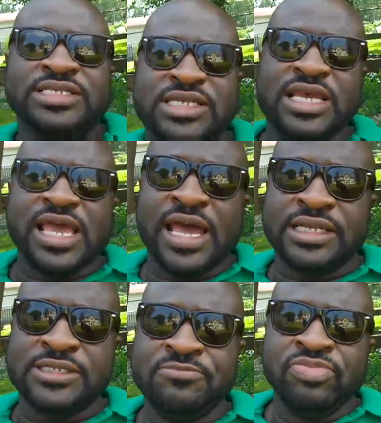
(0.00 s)
to say,
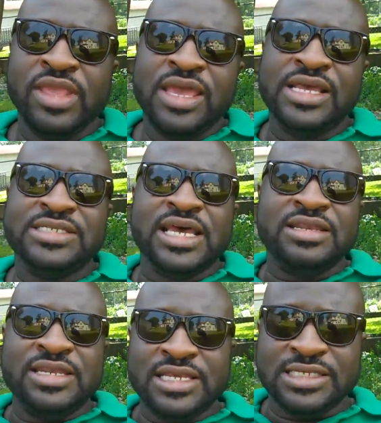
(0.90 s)
guys. Is
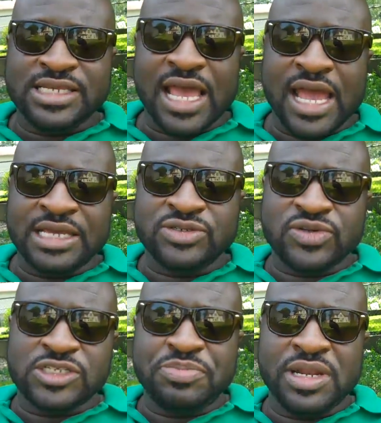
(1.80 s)
that this guy is
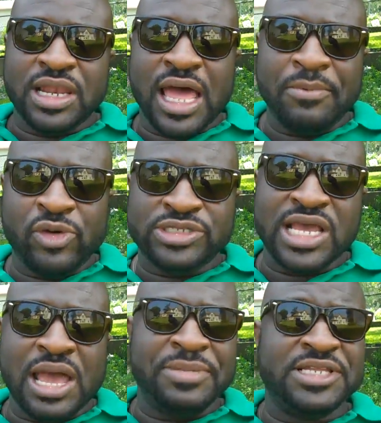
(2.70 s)
going to spend a lot more
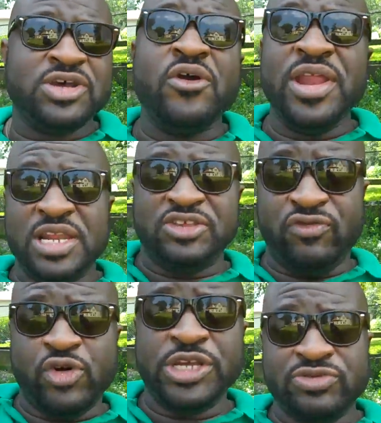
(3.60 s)
time. He's already in his
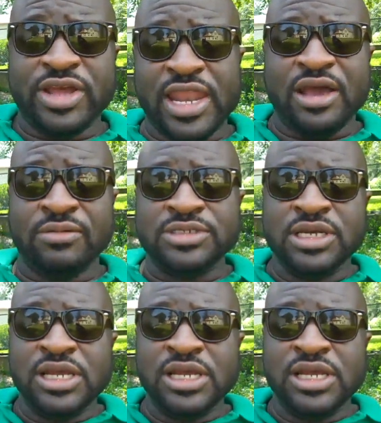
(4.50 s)
40s right now.